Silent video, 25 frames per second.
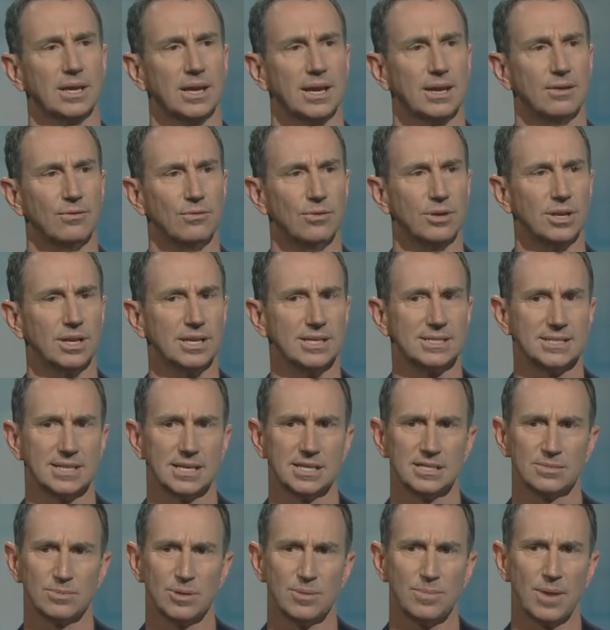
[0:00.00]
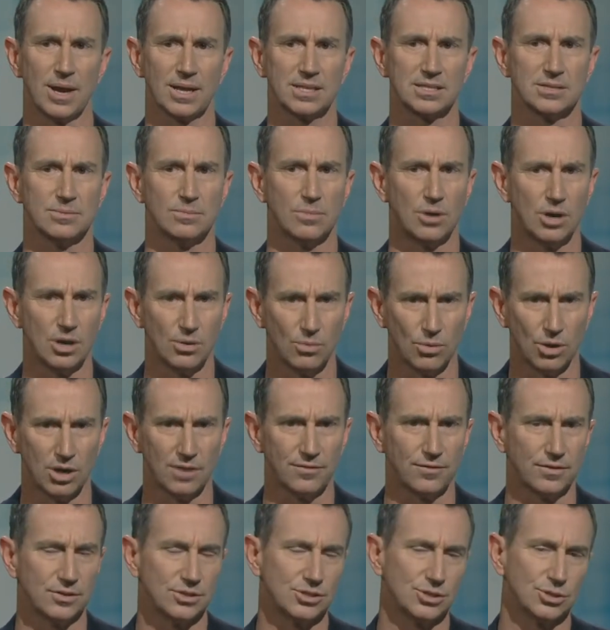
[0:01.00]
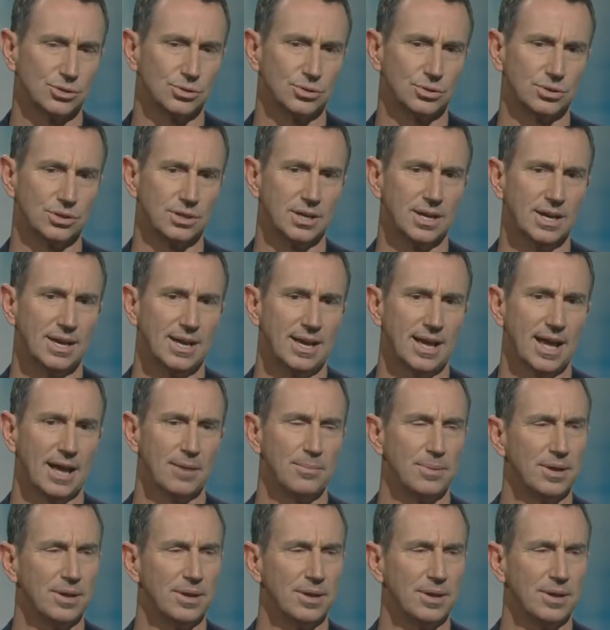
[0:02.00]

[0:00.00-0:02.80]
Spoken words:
and really sends me back to my wife and children a